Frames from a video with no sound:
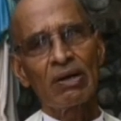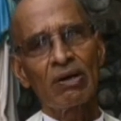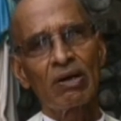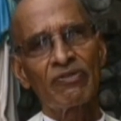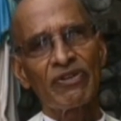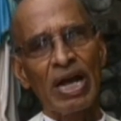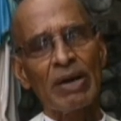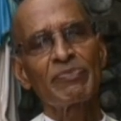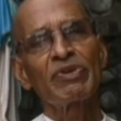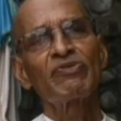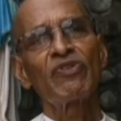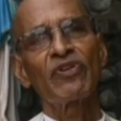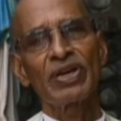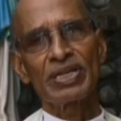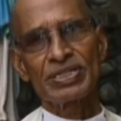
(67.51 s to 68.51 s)
of Happy
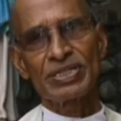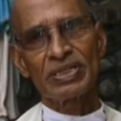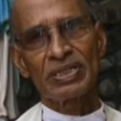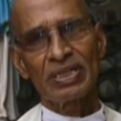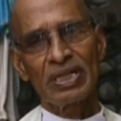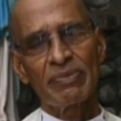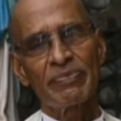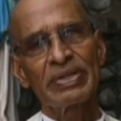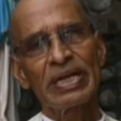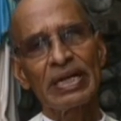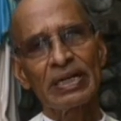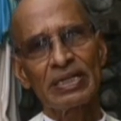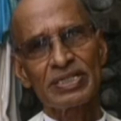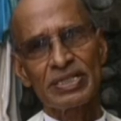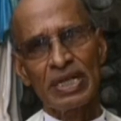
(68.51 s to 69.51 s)
Voyage, a
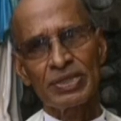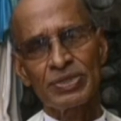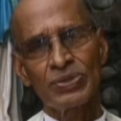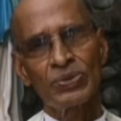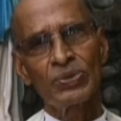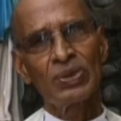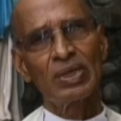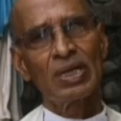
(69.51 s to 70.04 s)
miraculous statue,